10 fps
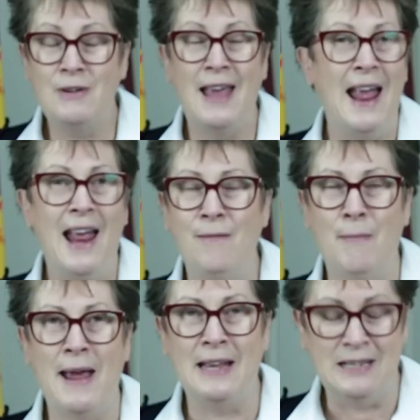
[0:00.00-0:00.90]
can
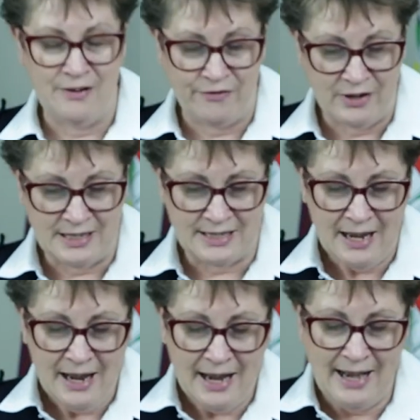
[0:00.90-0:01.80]
make a difference
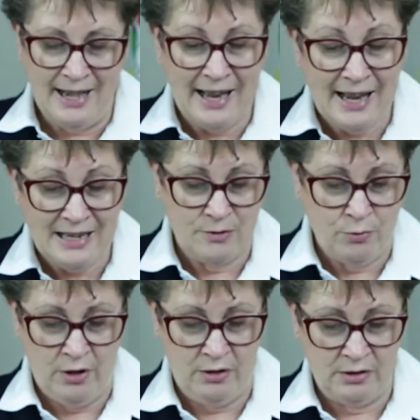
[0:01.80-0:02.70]
in his
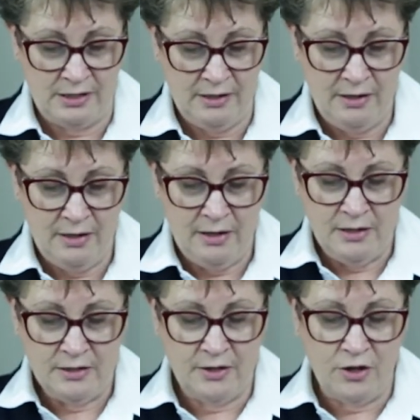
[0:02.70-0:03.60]
world,
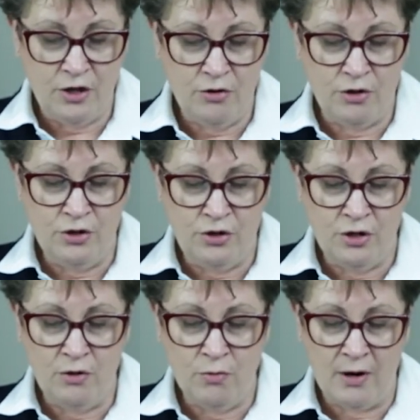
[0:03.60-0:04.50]
so that you can
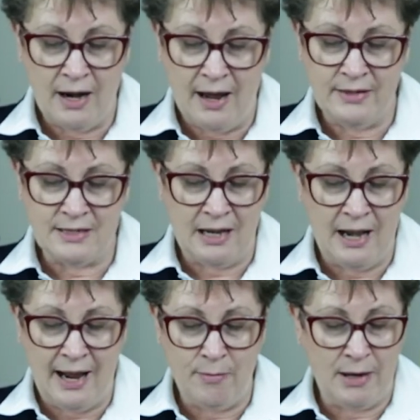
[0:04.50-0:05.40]
do what others
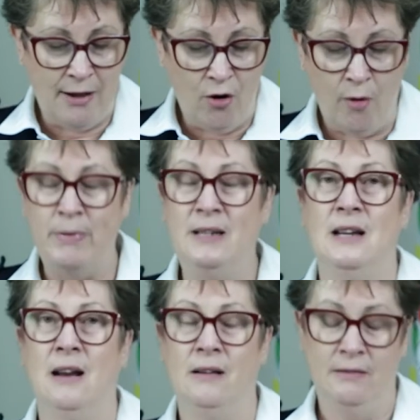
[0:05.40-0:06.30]
claim cannot be
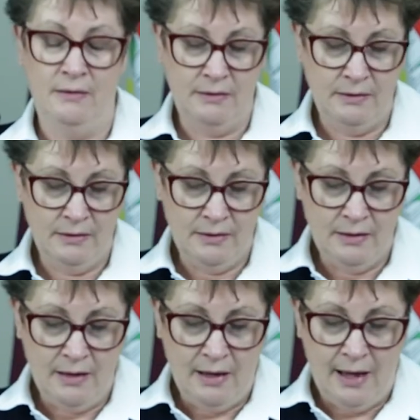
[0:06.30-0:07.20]
done.
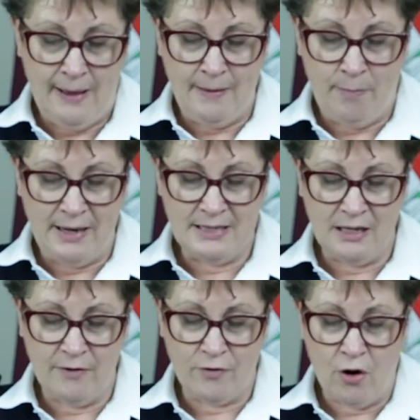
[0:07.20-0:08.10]
And the
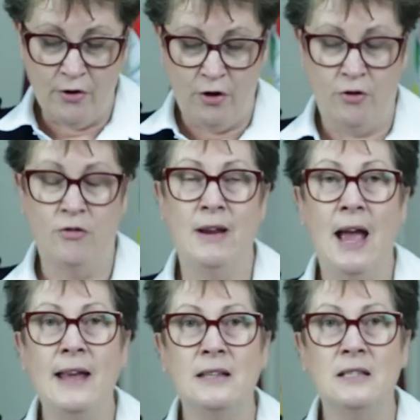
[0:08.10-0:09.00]
blessing of God who
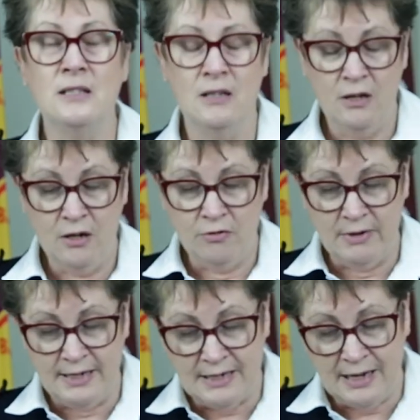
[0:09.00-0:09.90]
creates,
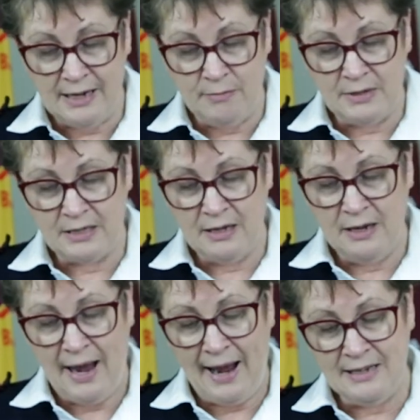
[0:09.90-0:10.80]
redeems
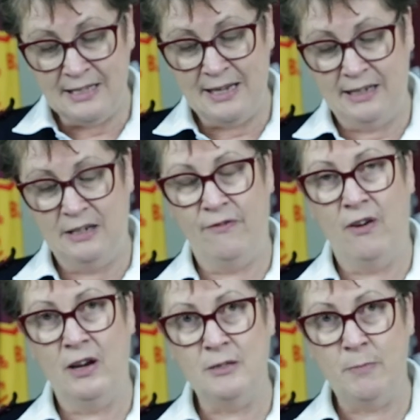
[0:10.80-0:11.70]
and
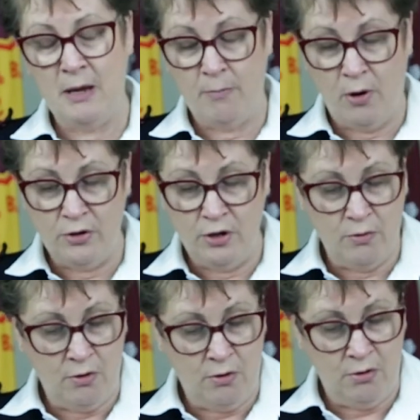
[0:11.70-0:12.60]
sanctifies be upon you
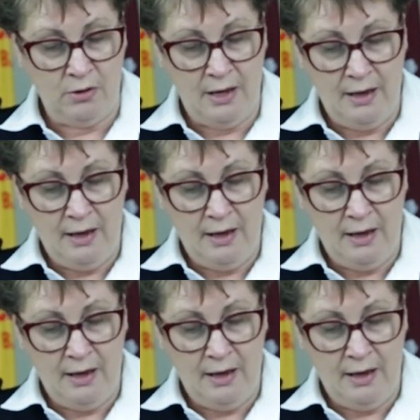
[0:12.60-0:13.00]
all,